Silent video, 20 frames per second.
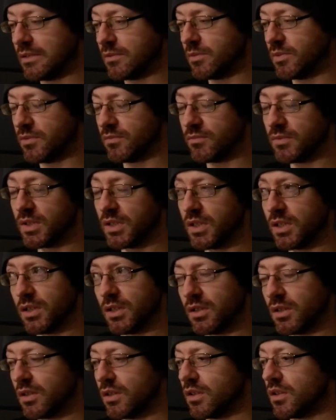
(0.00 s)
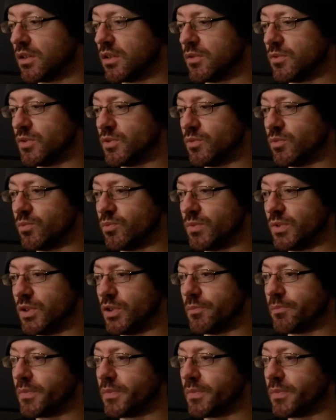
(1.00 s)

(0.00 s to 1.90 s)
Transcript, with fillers: but was you know